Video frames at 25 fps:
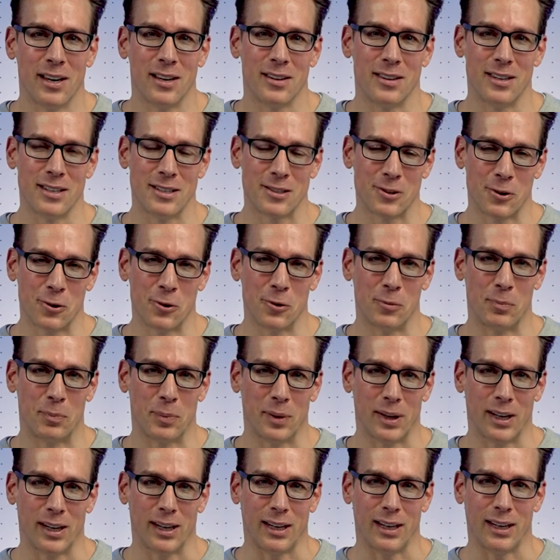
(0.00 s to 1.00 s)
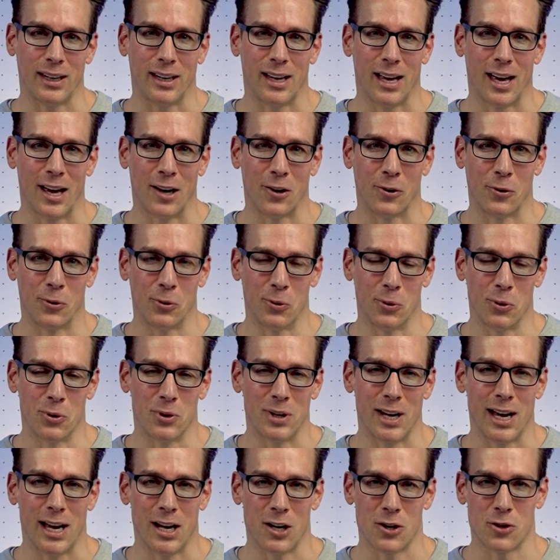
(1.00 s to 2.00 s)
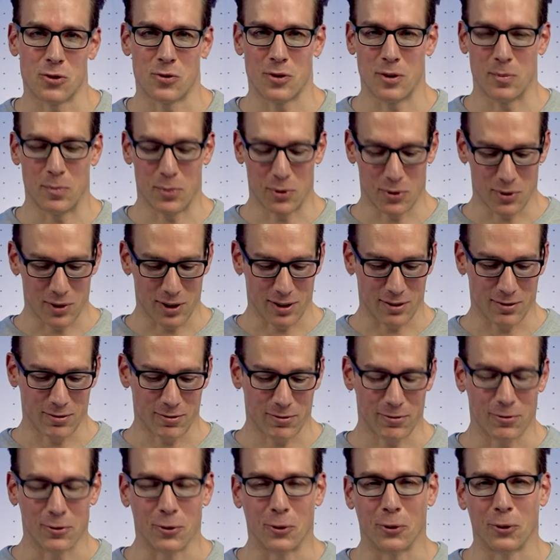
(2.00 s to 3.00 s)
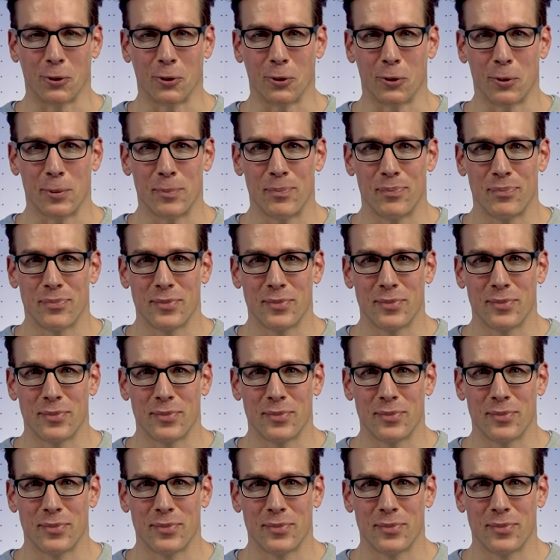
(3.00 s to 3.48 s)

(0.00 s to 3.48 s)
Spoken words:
this could be a good entry point for you.